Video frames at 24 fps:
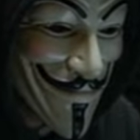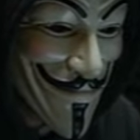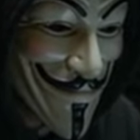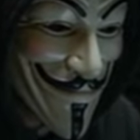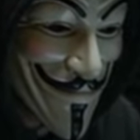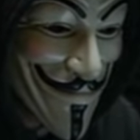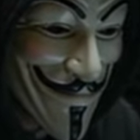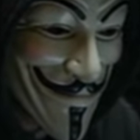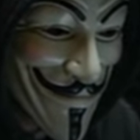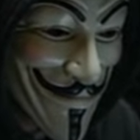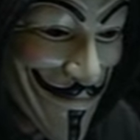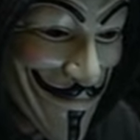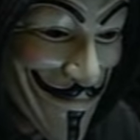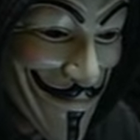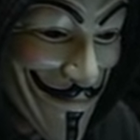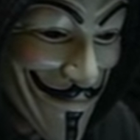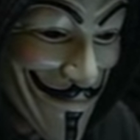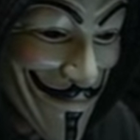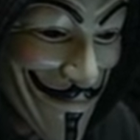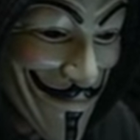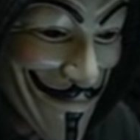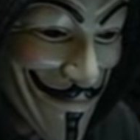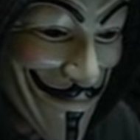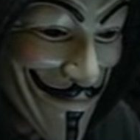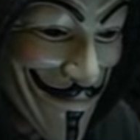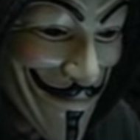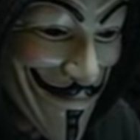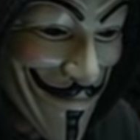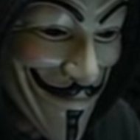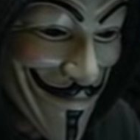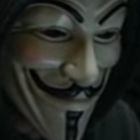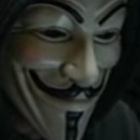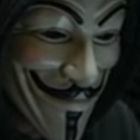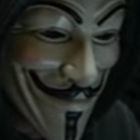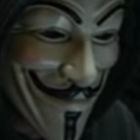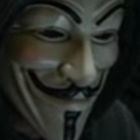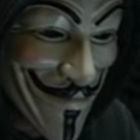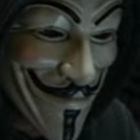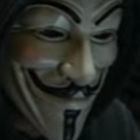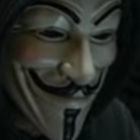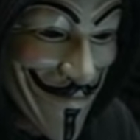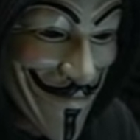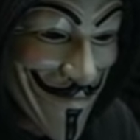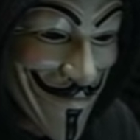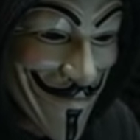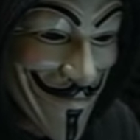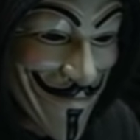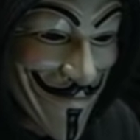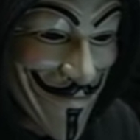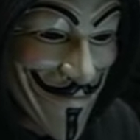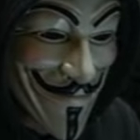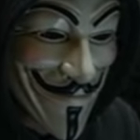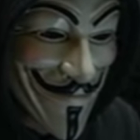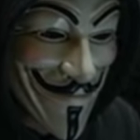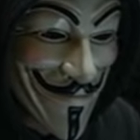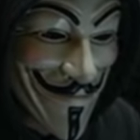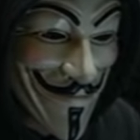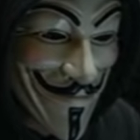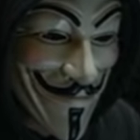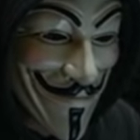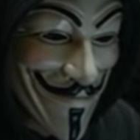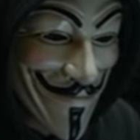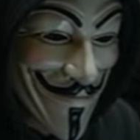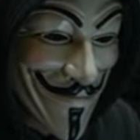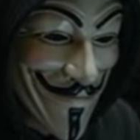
Nobody speaks.